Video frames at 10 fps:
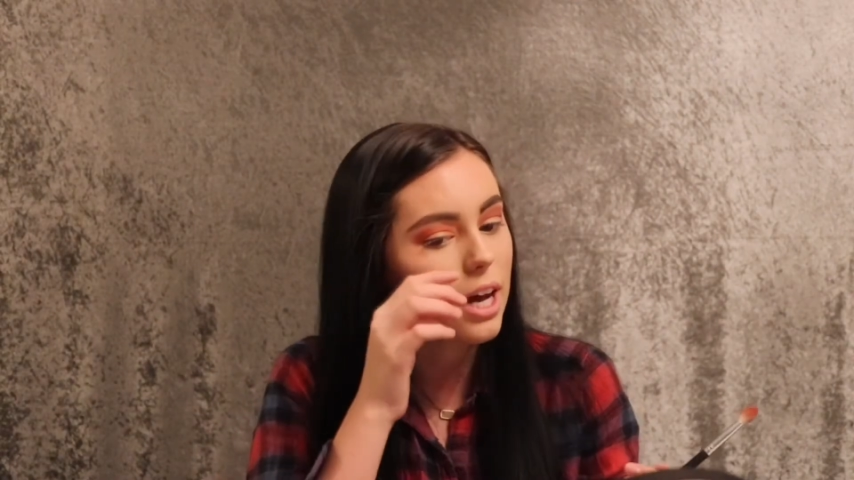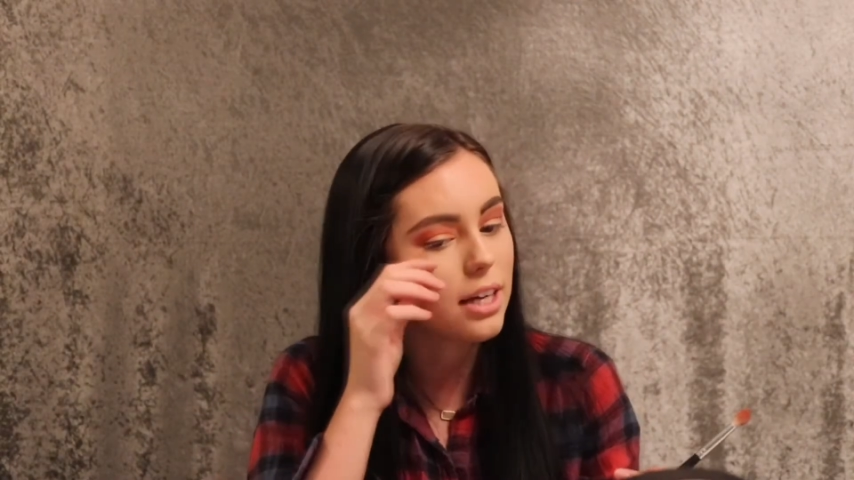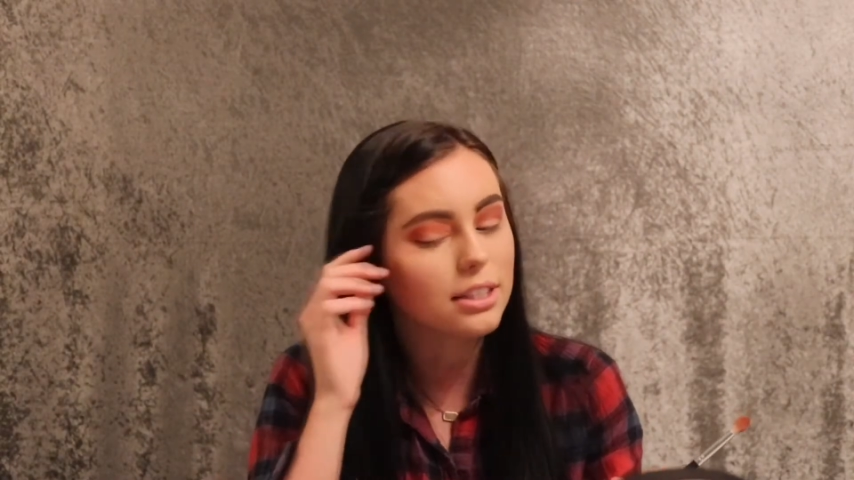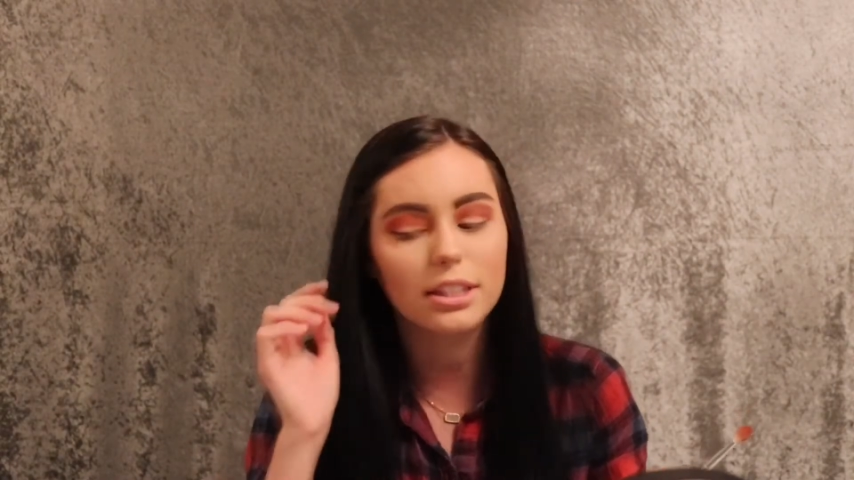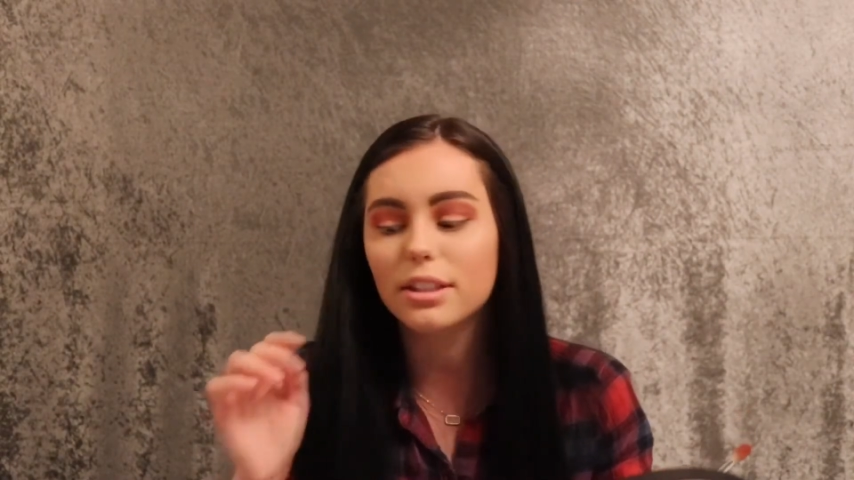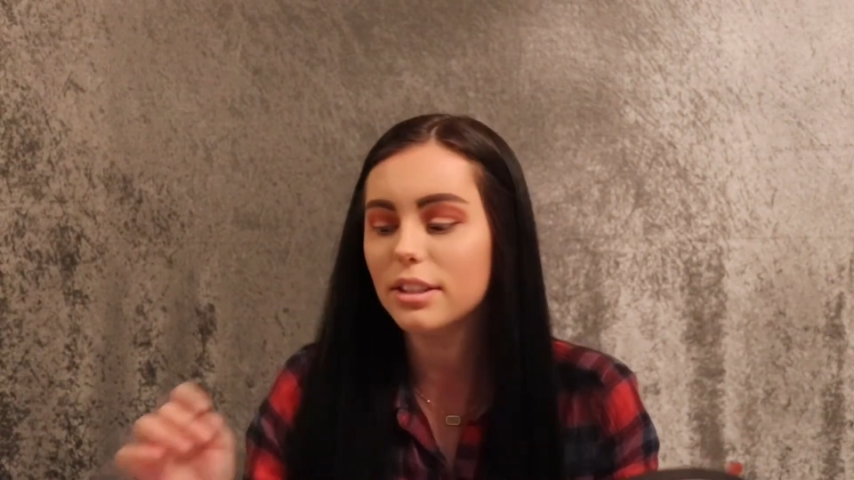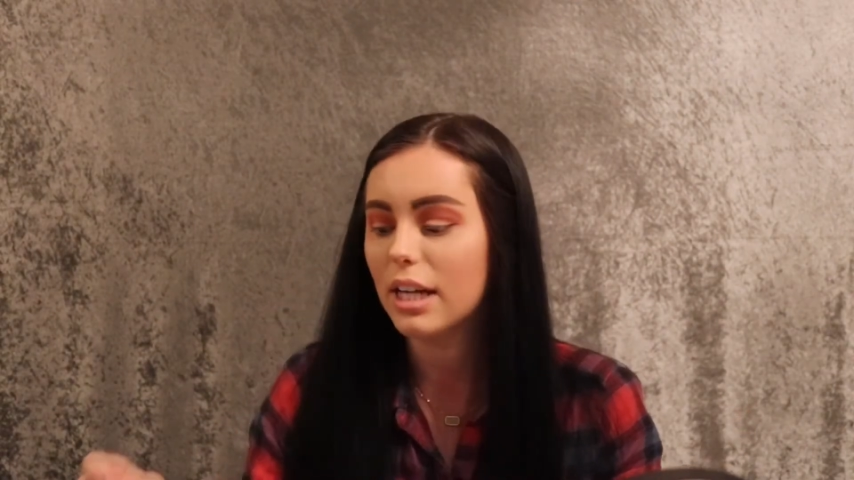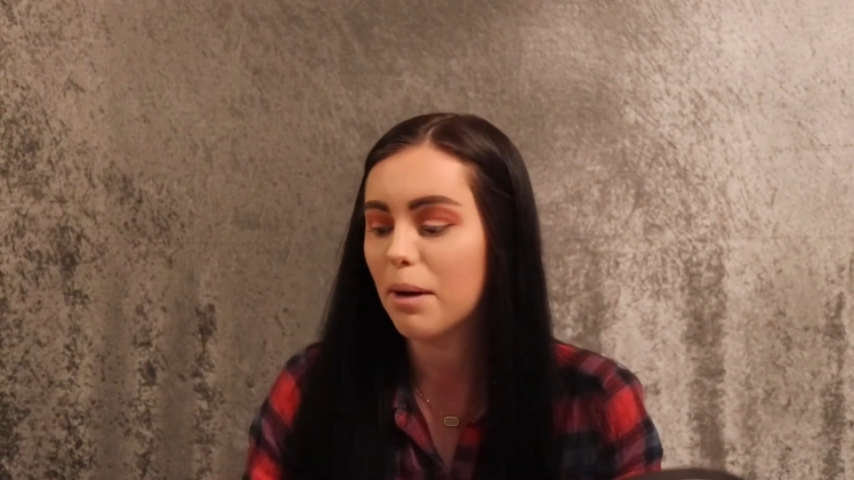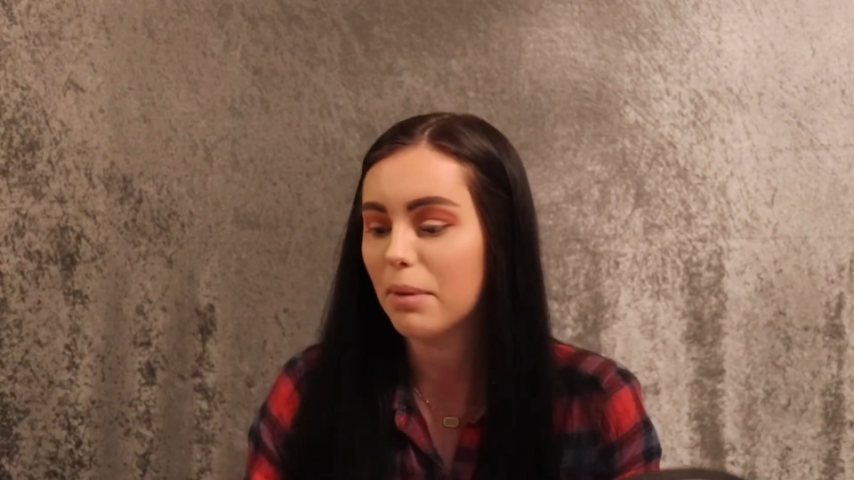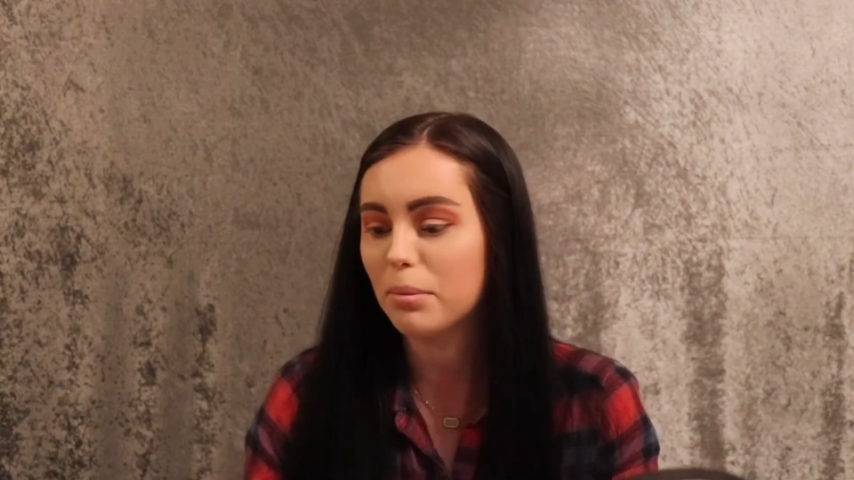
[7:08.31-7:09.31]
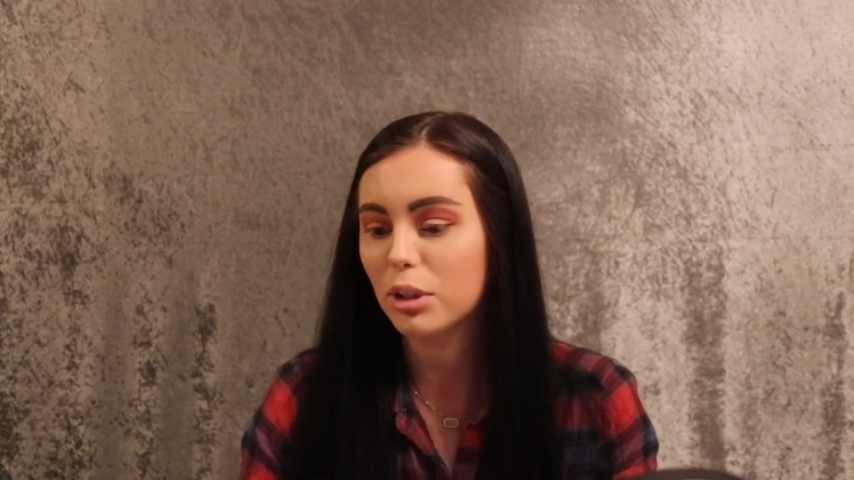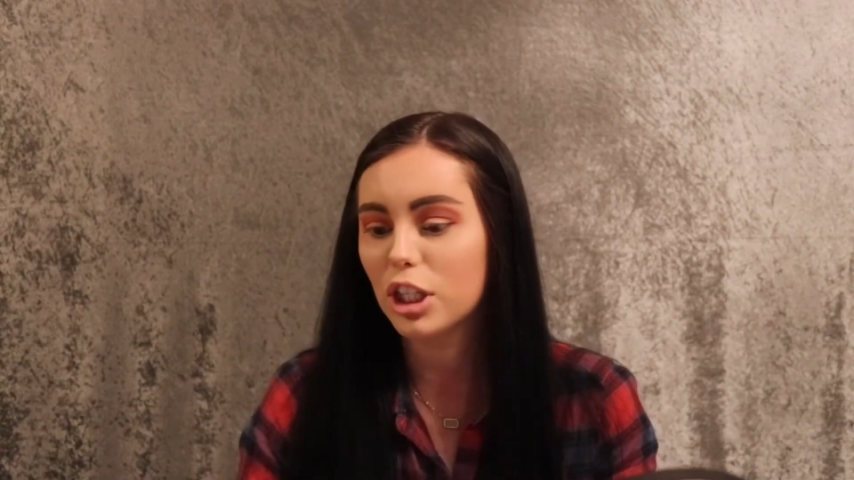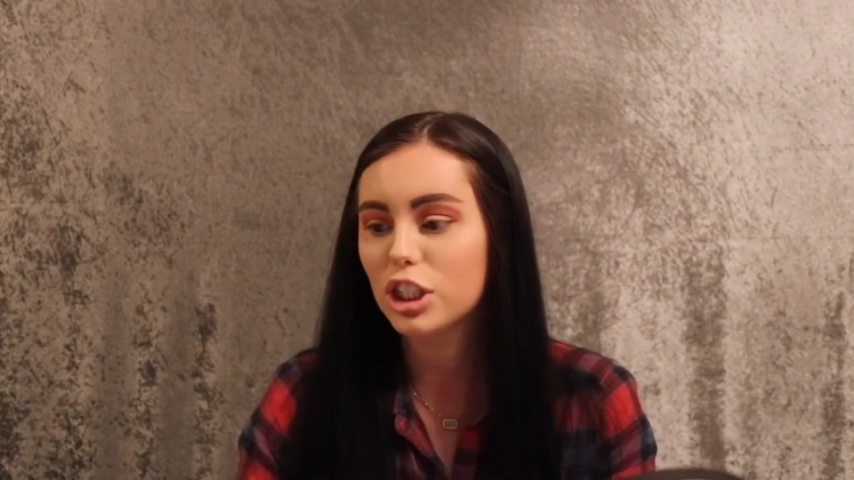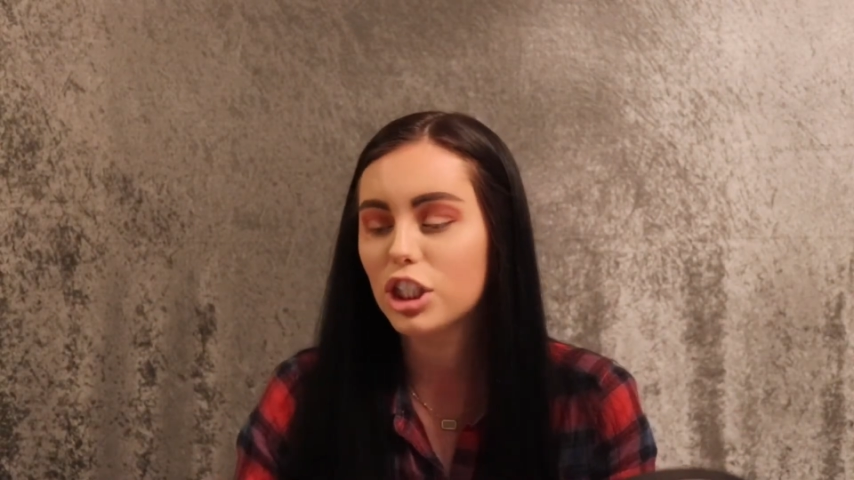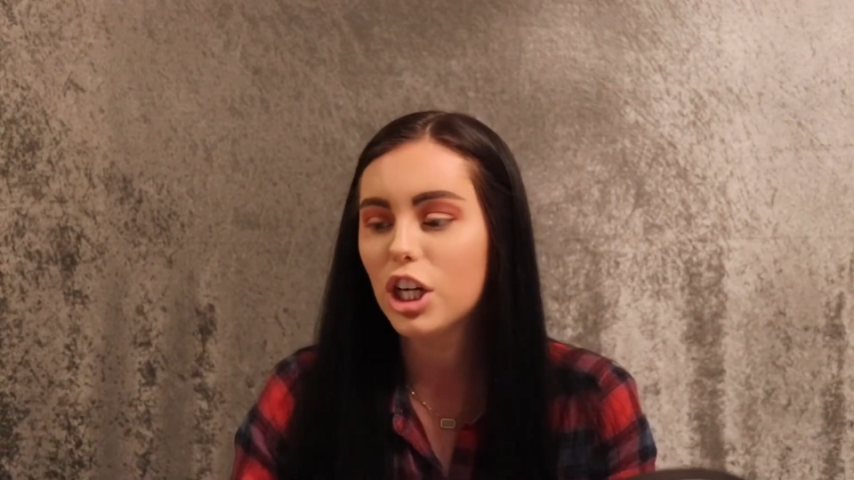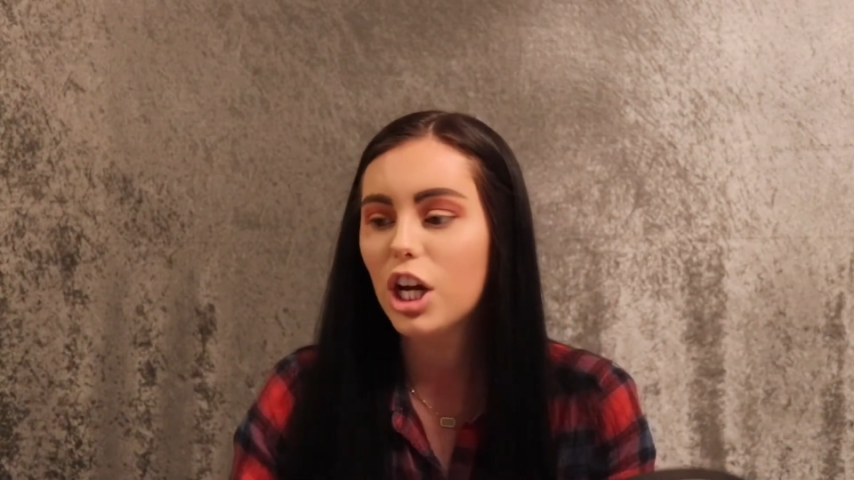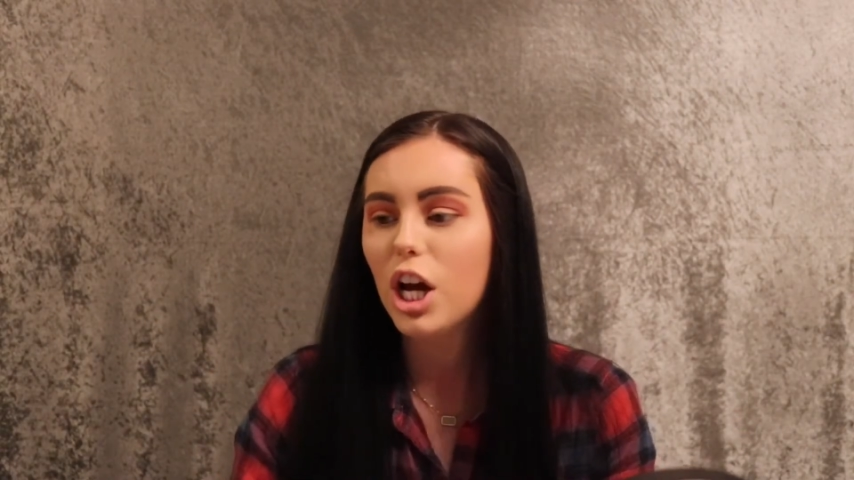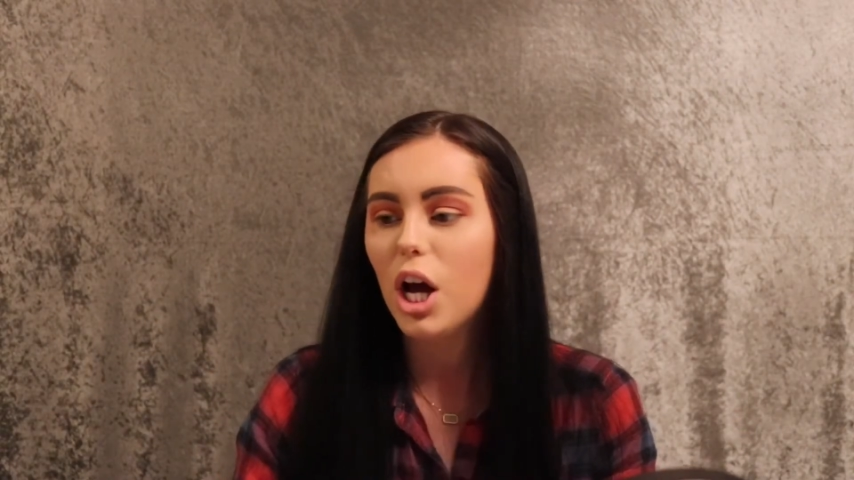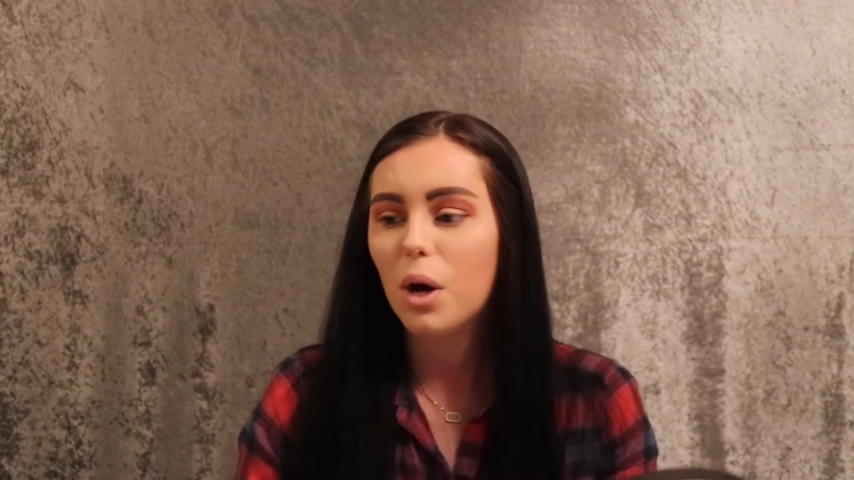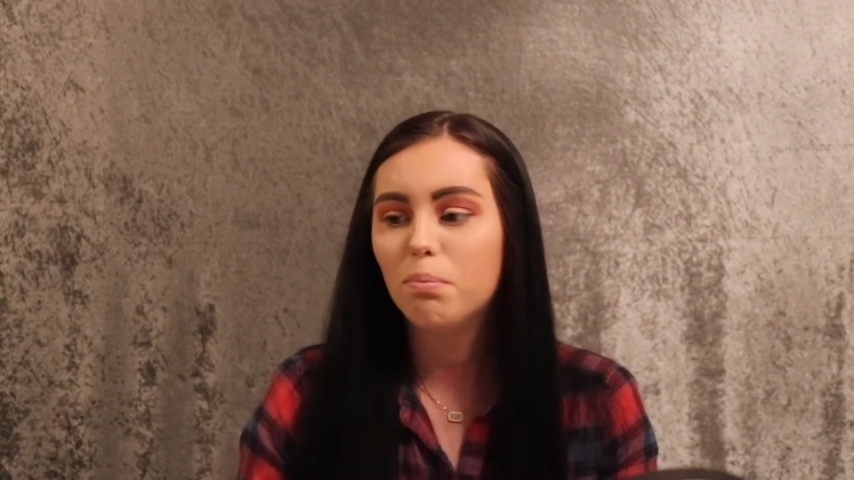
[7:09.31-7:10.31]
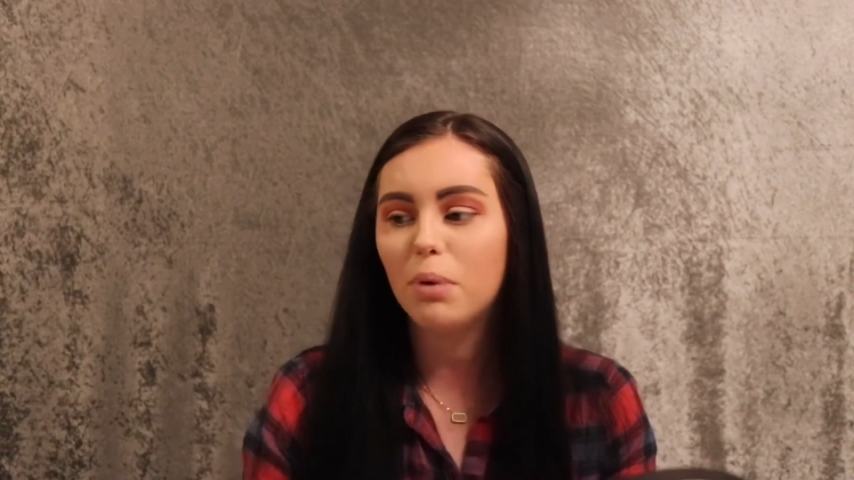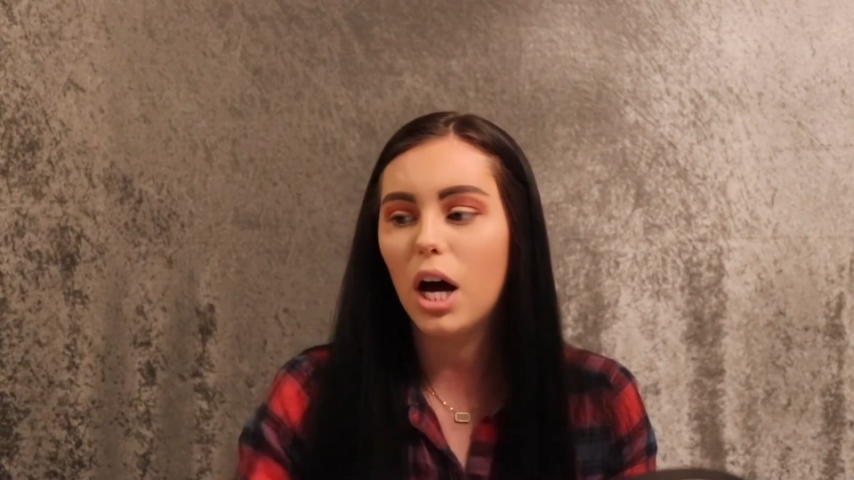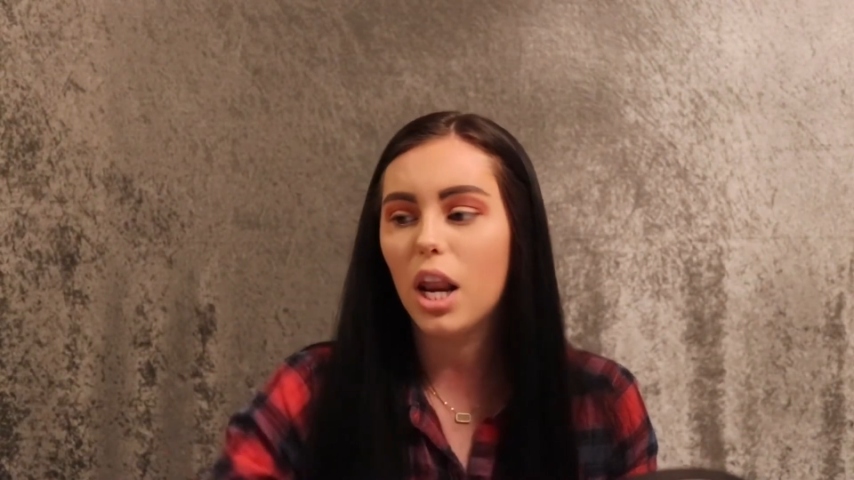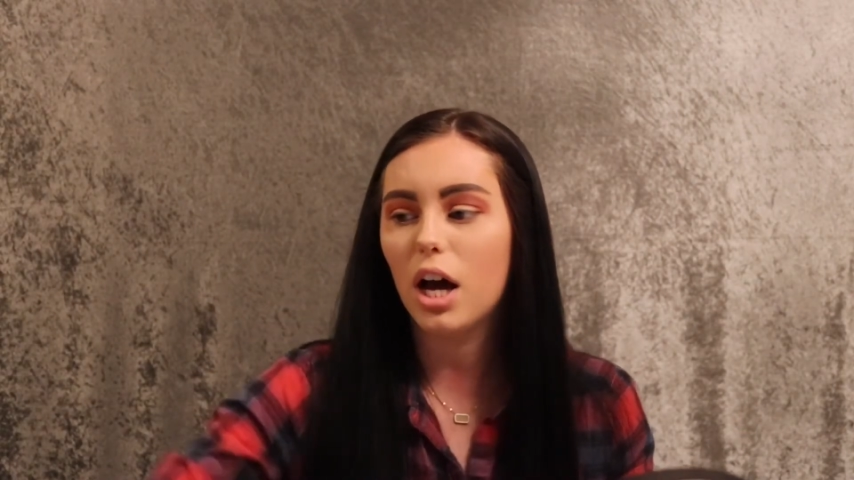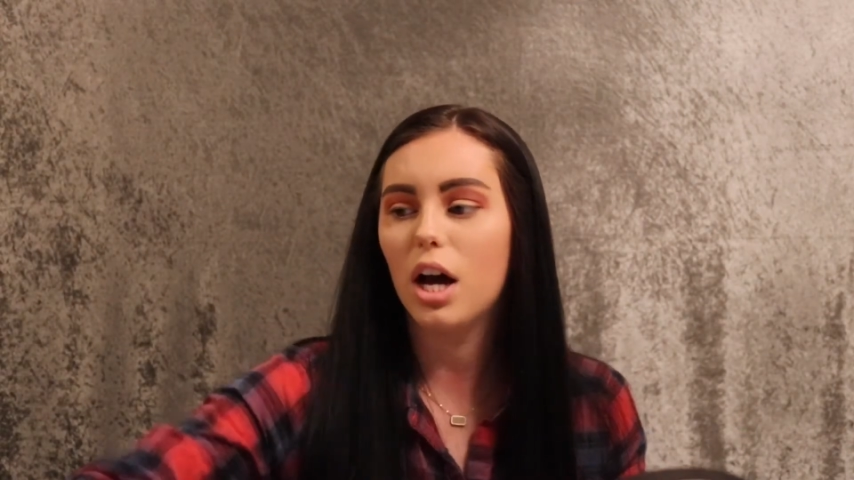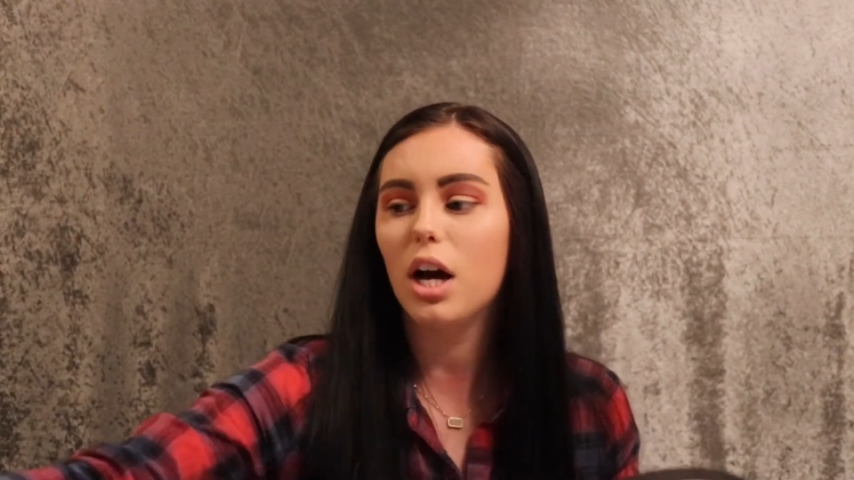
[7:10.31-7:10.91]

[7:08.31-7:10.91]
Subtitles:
I didn't tap my brush. But,